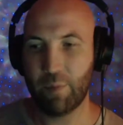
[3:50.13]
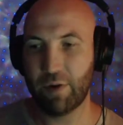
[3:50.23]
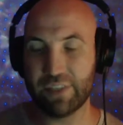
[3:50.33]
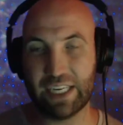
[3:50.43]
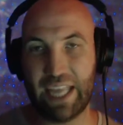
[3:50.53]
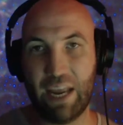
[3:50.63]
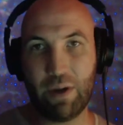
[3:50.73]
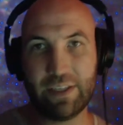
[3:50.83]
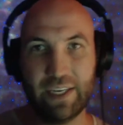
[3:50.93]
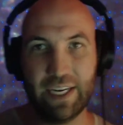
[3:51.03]
But if it's to
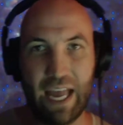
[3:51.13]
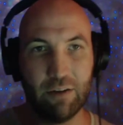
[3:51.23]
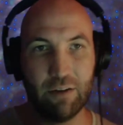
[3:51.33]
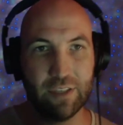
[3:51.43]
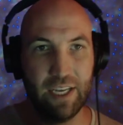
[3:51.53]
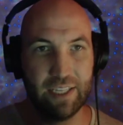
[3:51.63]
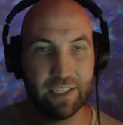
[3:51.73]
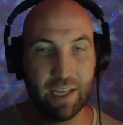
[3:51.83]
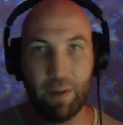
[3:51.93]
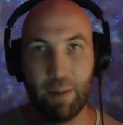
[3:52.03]
KYC accounts, it's
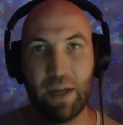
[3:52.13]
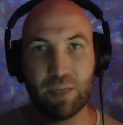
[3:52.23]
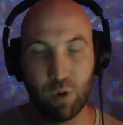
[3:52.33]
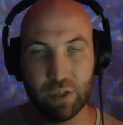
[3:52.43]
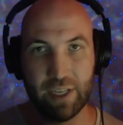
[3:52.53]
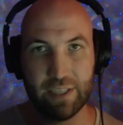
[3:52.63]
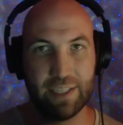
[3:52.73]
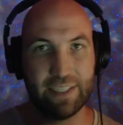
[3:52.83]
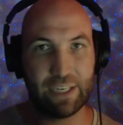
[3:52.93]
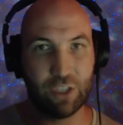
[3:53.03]
going to make much more sense that
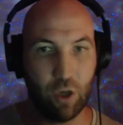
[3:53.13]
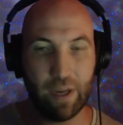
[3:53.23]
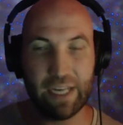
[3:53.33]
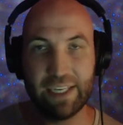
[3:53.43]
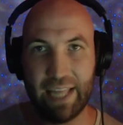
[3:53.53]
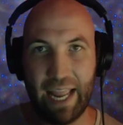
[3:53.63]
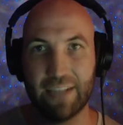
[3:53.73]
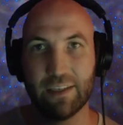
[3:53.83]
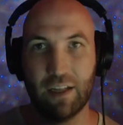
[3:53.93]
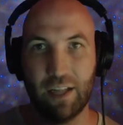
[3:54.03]
it's actually going into the
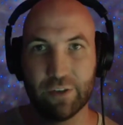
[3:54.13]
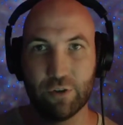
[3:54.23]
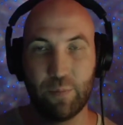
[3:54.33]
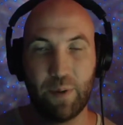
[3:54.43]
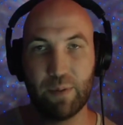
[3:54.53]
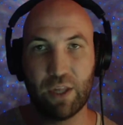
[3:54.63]
hands of collectors or people